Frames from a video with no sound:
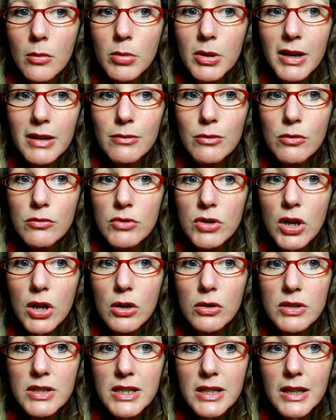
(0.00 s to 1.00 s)
But I won't
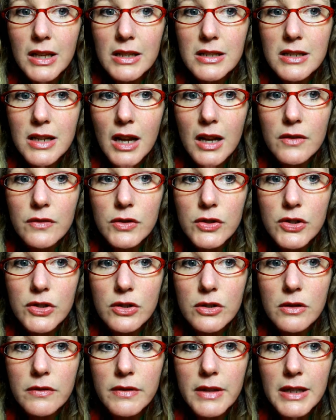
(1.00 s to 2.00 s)
know until I die for
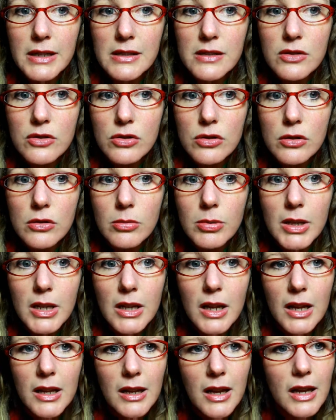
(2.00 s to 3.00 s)
sure if that's true.
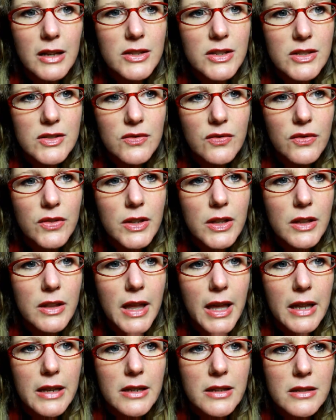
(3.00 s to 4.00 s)
But I, I just feel
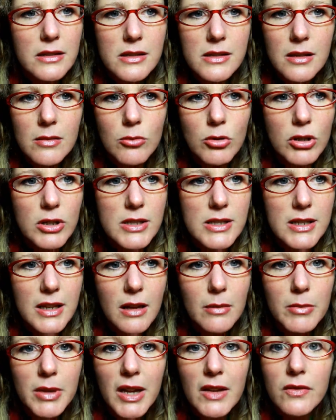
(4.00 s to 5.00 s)
that in somewhere
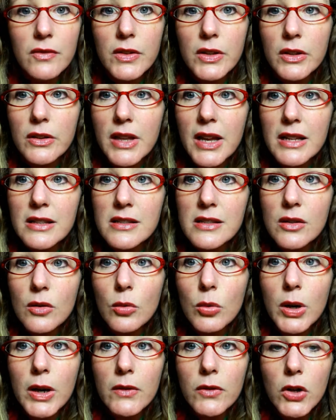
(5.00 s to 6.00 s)
inside me, I feel that.
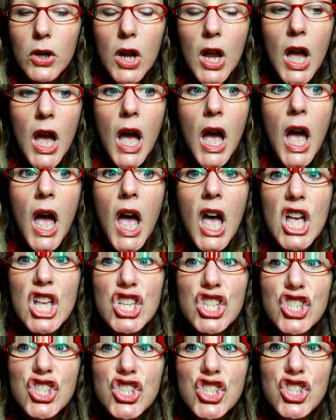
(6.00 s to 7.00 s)
So whatever.
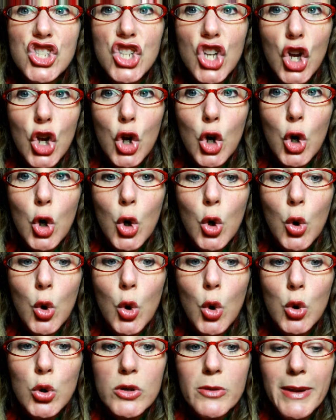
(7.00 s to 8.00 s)

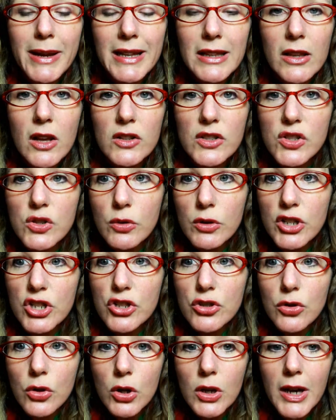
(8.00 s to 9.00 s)
So to make a long story
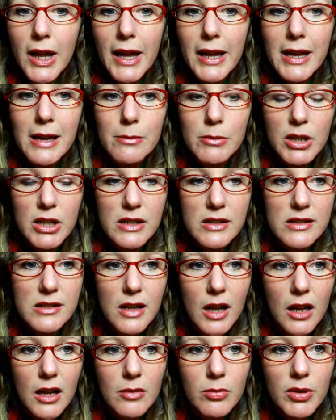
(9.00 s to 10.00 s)
short, I am going to
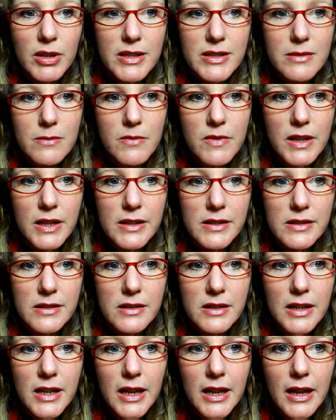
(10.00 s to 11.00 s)
stock up on some things
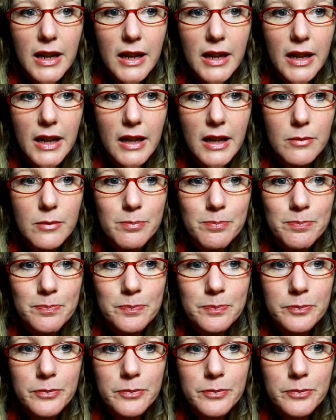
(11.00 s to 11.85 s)
today and